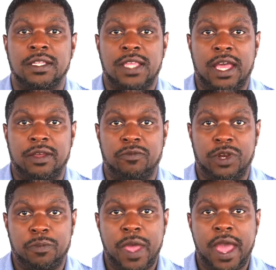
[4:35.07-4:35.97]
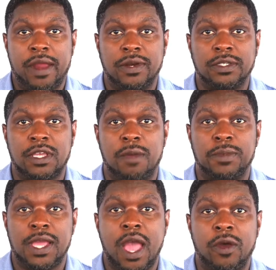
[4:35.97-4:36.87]
that when the pattern is
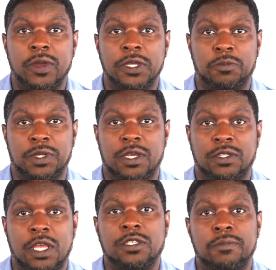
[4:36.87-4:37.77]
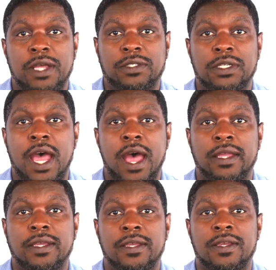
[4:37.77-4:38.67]
coming out, it's because it's about to
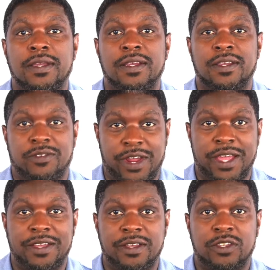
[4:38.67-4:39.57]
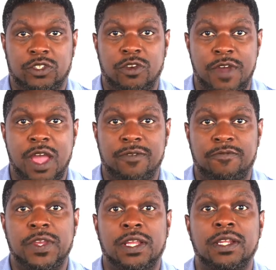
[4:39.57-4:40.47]
die. Right? So if I'm
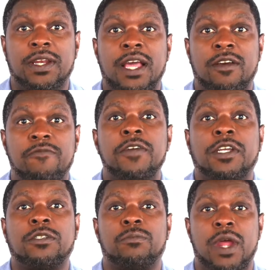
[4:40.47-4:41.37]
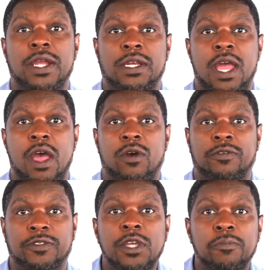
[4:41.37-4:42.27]
feeling like a victim right now, or
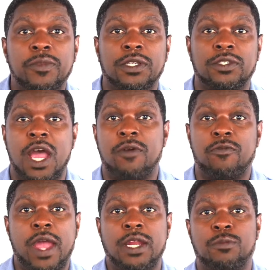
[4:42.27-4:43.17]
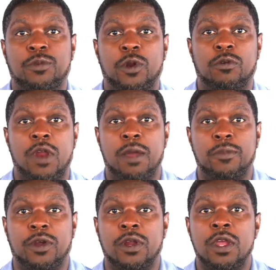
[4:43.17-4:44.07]
if something's not right in the
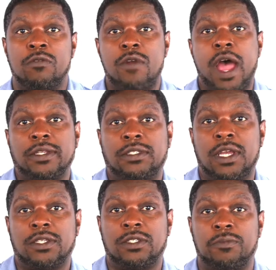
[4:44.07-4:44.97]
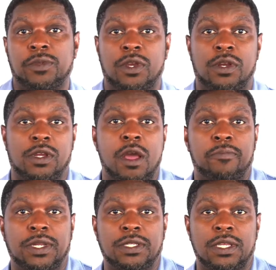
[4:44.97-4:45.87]
program, or Rod says something, or the
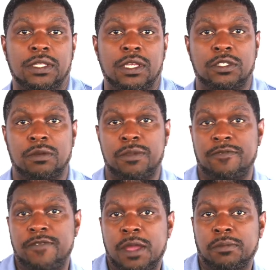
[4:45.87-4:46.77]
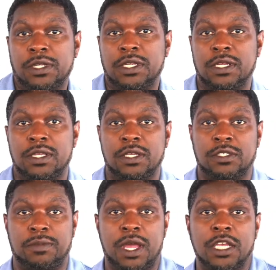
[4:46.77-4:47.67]
company did this, or my family did
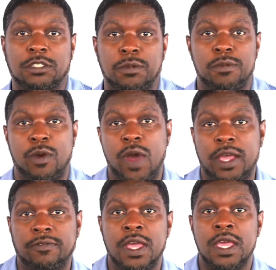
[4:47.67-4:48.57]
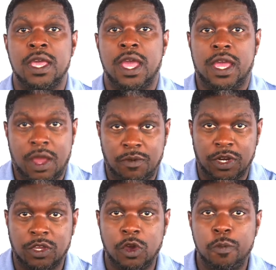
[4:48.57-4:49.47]
this, or my husband, my wife, and I want
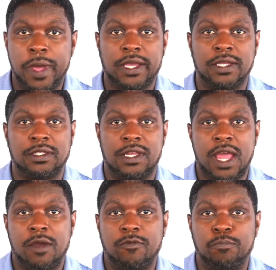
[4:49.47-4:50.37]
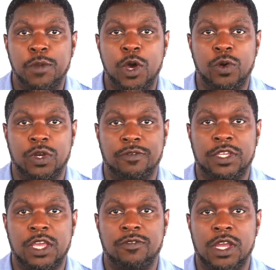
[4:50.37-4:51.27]
to go back into that mode
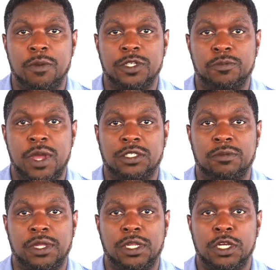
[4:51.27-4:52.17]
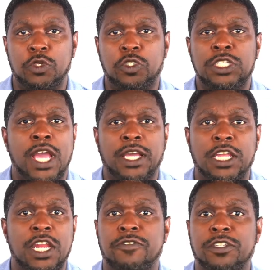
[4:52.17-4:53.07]
of giving up responsibility. You see, I
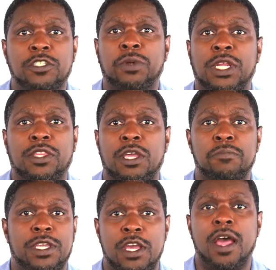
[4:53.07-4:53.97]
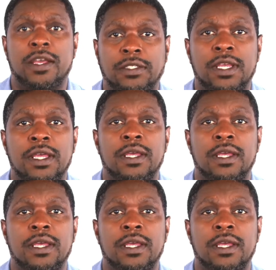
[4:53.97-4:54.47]
can never do anything because